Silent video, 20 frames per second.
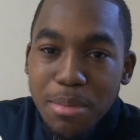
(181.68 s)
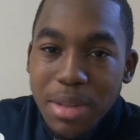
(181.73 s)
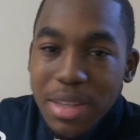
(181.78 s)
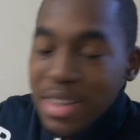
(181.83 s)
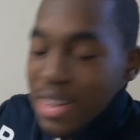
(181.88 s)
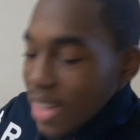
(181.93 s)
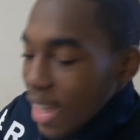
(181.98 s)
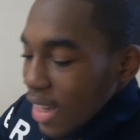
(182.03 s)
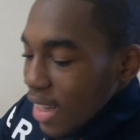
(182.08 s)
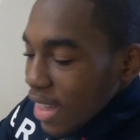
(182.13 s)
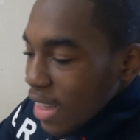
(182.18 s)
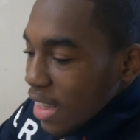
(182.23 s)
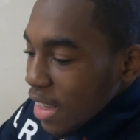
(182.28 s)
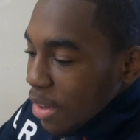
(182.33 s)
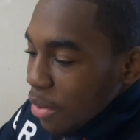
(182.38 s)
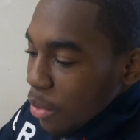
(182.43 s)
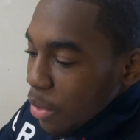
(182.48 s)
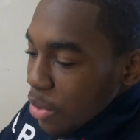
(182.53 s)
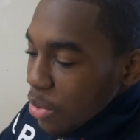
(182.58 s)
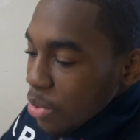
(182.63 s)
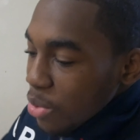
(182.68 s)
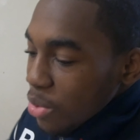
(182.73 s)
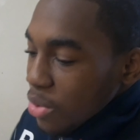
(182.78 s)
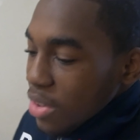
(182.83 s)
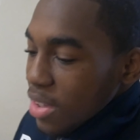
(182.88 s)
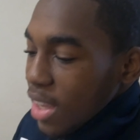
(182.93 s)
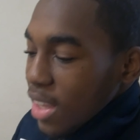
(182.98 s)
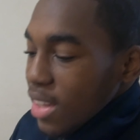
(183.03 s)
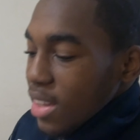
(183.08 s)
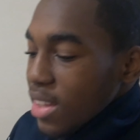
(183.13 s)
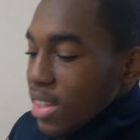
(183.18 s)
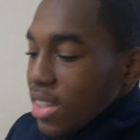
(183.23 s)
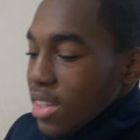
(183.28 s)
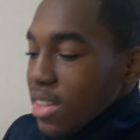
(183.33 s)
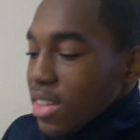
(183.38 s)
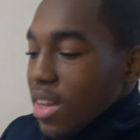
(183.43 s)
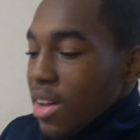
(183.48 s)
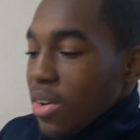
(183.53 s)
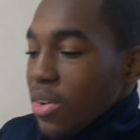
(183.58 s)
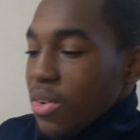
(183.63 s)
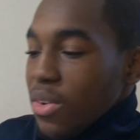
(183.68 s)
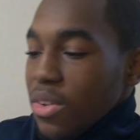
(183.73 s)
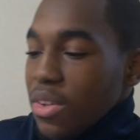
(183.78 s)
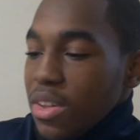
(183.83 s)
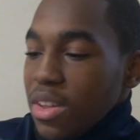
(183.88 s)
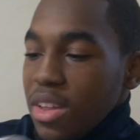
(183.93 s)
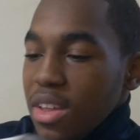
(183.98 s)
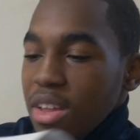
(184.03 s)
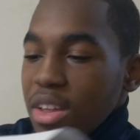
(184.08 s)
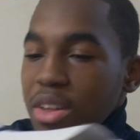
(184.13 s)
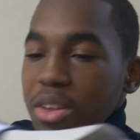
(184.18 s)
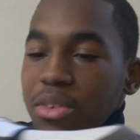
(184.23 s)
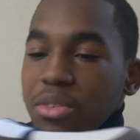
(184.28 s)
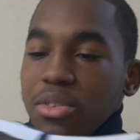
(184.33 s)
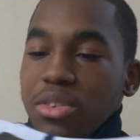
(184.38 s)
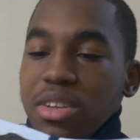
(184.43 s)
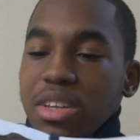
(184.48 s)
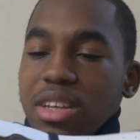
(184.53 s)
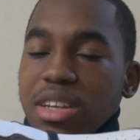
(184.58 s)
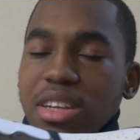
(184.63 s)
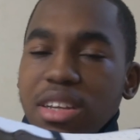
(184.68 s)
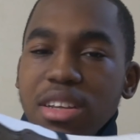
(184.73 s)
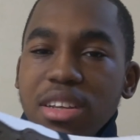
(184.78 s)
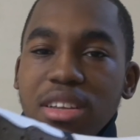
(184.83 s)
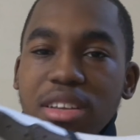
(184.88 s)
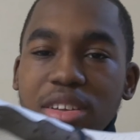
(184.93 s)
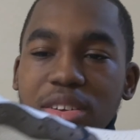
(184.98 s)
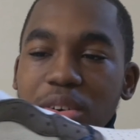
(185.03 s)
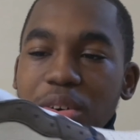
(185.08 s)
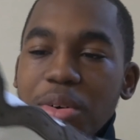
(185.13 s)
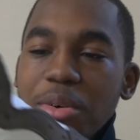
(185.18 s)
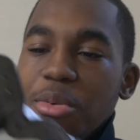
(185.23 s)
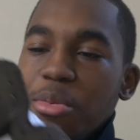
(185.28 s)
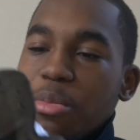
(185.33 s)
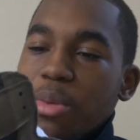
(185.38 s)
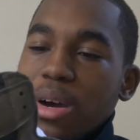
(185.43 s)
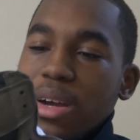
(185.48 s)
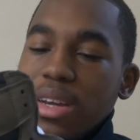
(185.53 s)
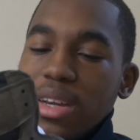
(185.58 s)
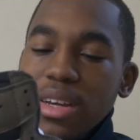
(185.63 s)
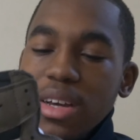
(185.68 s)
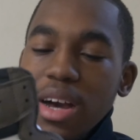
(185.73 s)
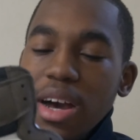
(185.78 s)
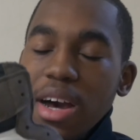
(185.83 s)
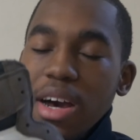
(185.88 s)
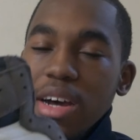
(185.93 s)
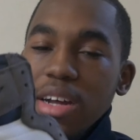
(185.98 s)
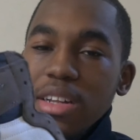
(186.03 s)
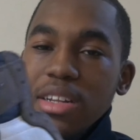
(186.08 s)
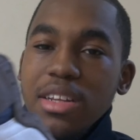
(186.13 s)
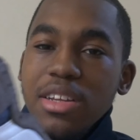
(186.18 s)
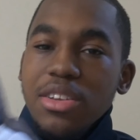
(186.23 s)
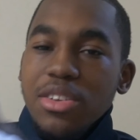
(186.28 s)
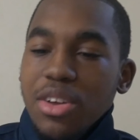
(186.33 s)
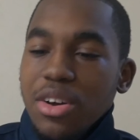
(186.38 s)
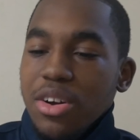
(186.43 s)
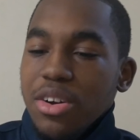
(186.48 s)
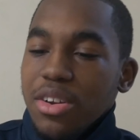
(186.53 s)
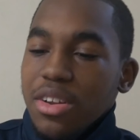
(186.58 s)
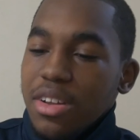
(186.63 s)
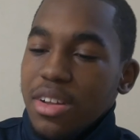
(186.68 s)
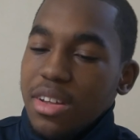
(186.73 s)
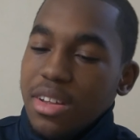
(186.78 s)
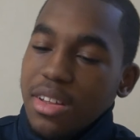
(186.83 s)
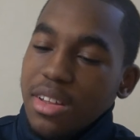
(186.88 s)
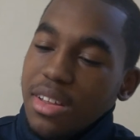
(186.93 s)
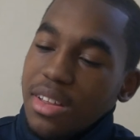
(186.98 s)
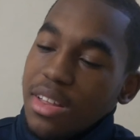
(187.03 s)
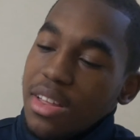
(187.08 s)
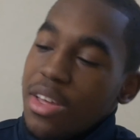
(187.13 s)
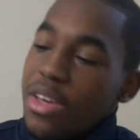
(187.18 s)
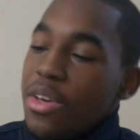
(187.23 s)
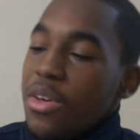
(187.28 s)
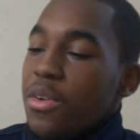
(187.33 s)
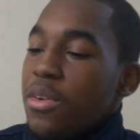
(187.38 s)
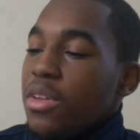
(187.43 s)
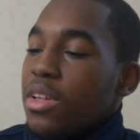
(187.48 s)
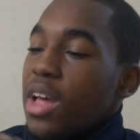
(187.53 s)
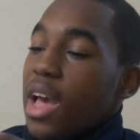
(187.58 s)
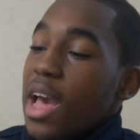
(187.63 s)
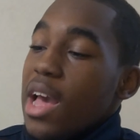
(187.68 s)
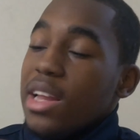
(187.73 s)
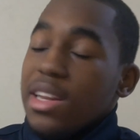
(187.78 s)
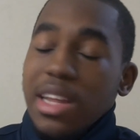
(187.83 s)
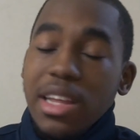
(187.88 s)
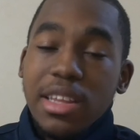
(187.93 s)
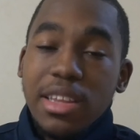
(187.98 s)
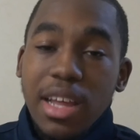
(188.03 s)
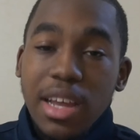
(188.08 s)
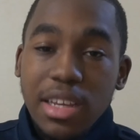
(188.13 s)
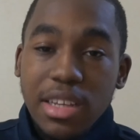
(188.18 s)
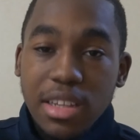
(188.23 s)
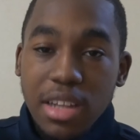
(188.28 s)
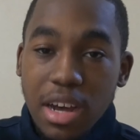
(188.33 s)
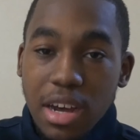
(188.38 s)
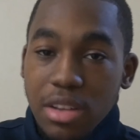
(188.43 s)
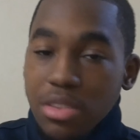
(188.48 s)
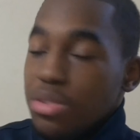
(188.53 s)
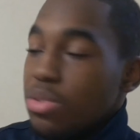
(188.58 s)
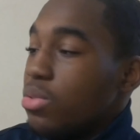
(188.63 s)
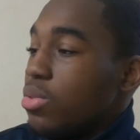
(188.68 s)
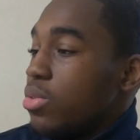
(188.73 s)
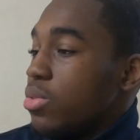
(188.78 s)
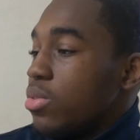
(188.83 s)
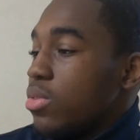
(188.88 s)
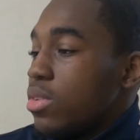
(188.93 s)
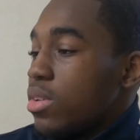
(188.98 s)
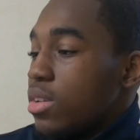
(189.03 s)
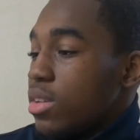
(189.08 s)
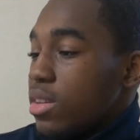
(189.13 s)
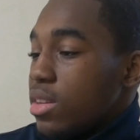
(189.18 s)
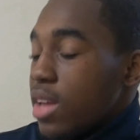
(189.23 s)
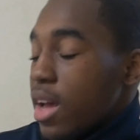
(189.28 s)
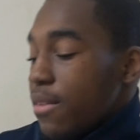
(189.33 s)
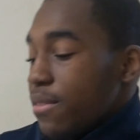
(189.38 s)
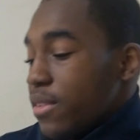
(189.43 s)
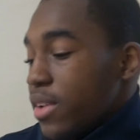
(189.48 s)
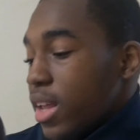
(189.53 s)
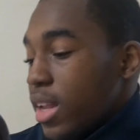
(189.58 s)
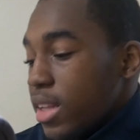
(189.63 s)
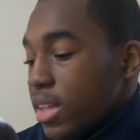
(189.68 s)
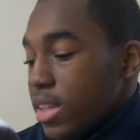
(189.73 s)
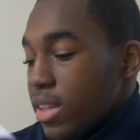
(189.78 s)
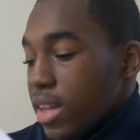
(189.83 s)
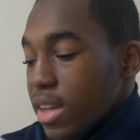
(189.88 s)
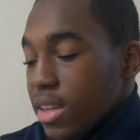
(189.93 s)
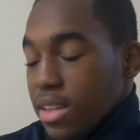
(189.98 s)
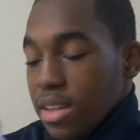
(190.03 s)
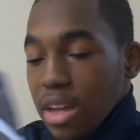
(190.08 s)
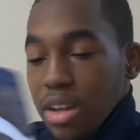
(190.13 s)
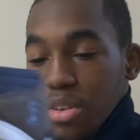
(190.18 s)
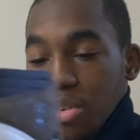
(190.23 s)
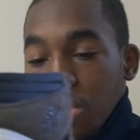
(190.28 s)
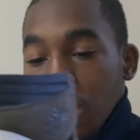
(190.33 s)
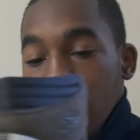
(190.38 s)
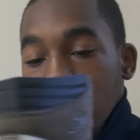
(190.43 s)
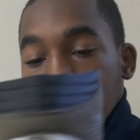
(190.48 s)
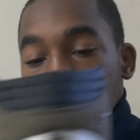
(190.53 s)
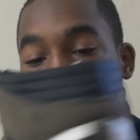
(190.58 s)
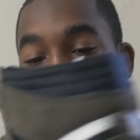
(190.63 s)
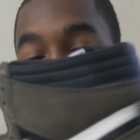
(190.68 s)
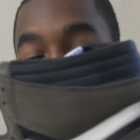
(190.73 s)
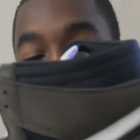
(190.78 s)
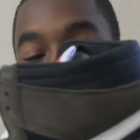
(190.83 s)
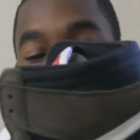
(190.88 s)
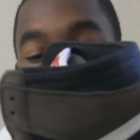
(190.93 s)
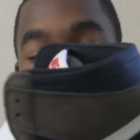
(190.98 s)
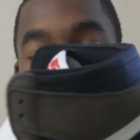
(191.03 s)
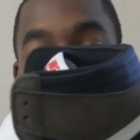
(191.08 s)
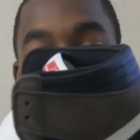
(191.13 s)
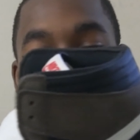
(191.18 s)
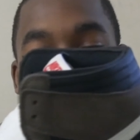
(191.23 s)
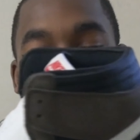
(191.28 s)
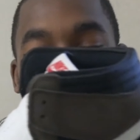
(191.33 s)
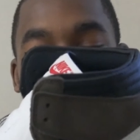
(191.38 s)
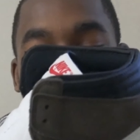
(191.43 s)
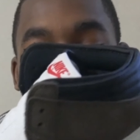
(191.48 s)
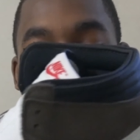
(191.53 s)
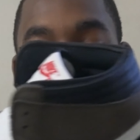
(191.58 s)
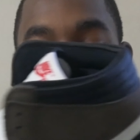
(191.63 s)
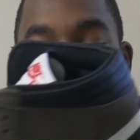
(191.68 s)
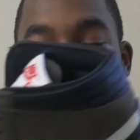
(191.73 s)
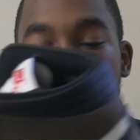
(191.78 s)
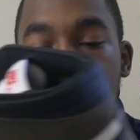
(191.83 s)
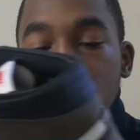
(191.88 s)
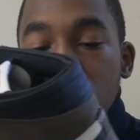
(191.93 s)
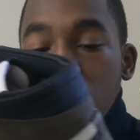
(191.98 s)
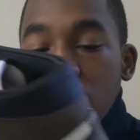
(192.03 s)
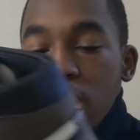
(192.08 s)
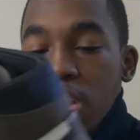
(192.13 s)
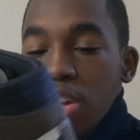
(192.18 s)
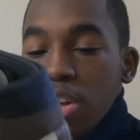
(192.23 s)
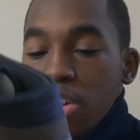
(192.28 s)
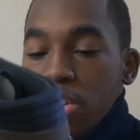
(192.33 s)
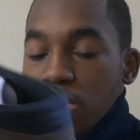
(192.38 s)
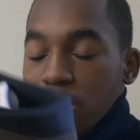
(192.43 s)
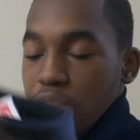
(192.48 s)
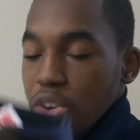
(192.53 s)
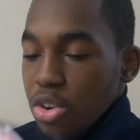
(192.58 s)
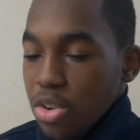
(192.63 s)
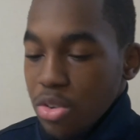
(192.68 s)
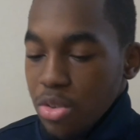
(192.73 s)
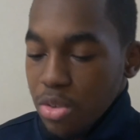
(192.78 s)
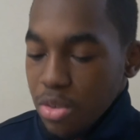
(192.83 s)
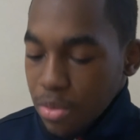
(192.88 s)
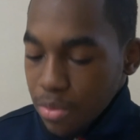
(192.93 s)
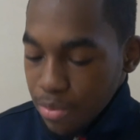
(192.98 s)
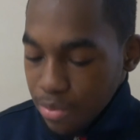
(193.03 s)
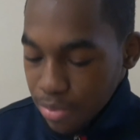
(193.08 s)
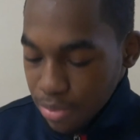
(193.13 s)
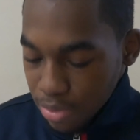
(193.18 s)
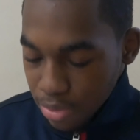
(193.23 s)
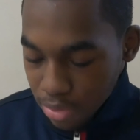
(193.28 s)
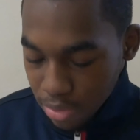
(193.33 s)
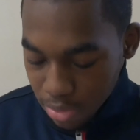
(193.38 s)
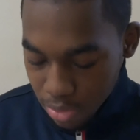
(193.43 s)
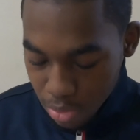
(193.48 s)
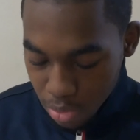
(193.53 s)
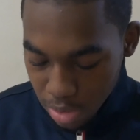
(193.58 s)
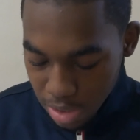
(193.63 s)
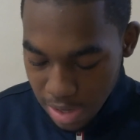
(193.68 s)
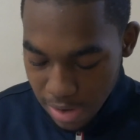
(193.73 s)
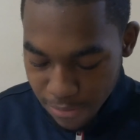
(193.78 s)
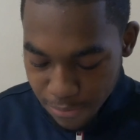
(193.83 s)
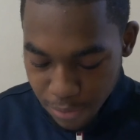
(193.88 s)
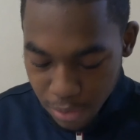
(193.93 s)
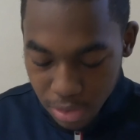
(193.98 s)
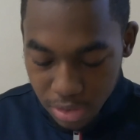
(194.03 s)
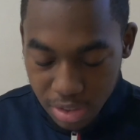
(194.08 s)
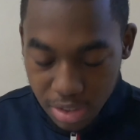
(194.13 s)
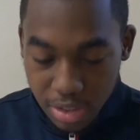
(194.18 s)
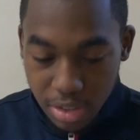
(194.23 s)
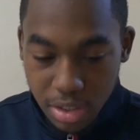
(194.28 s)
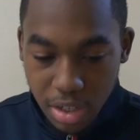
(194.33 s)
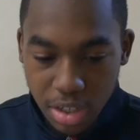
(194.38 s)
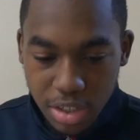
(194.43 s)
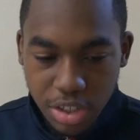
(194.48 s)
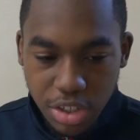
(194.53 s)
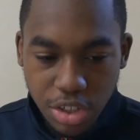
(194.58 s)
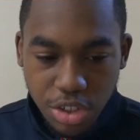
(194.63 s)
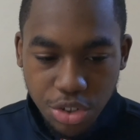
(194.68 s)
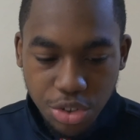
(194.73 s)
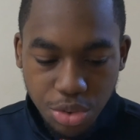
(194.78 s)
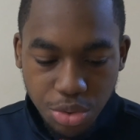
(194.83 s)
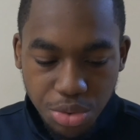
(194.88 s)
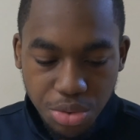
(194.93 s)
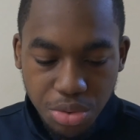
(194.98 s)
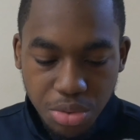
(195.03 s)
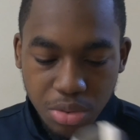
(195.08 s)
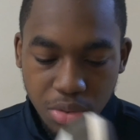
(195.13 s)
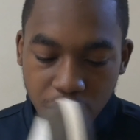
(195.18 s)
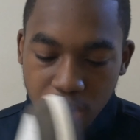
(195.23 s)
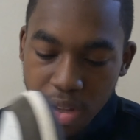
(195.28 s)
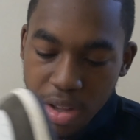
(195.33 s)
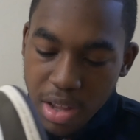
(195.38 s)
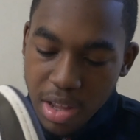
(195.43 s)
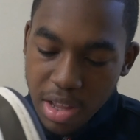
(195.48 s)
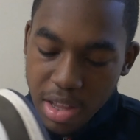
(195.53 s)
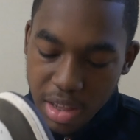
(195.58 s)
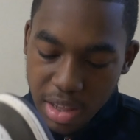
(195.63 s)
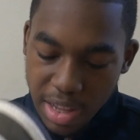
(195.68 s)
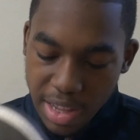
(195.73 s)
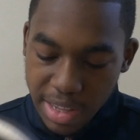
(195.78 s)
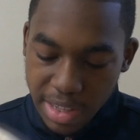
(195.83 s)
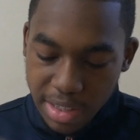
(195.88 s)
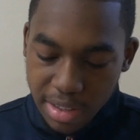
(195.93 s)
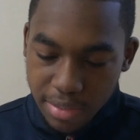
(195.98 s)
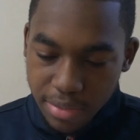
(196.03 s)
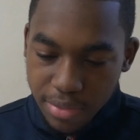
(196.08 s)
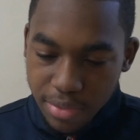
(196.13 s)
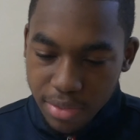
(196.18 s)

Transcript: be delicate when you take these out. You see these? Oh my god, these are. And they dead stock too. Definitely dead stock. You guys already know those vibes. So when I first touched this shoe, like